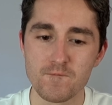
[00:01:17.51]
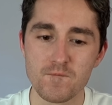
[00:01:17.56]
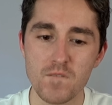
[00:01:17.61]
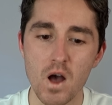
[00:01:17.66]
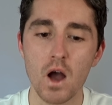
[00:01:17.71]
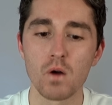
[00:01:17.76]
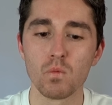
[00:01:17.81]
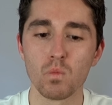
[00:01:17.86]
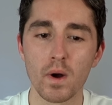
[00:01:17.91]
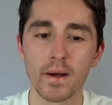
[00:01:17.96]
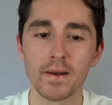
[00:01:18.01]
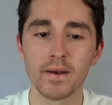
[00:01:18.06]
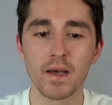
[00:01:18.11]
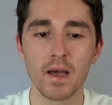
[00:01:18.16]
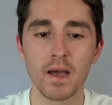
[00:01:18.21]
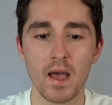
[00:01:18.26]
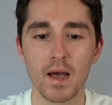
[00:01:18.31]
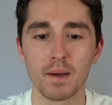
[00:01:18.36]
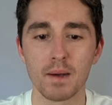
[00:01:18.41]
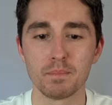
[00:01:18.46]
I wonder
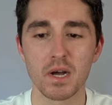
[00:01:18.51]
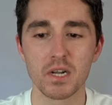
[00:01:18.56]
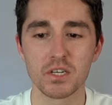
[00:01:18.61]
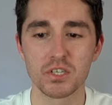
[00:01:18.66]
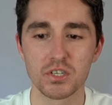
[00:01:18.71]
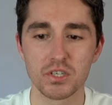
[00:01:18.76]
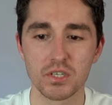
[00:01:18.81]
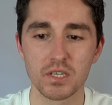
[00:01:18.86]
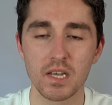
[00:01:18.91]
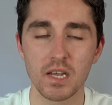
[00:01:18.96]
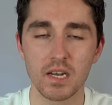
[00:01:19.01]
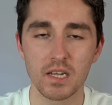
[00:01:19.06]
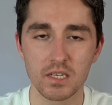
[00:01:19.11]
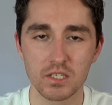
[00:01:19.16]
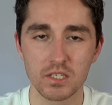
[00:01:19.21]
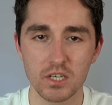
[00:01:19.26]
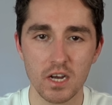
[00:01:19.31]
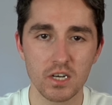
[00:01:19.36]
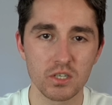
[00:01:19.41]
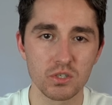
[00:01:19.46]
how much getting
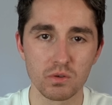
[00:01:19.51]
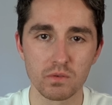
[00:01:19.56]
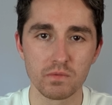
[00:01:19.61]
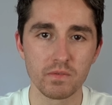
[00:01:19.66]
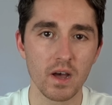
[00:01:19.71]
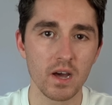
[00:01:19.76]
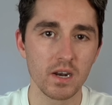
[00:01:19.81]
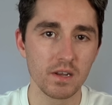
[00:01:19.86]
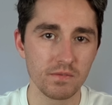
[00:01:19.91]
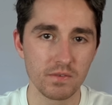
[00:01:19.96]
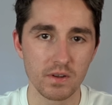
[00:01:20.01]
Jack Silvani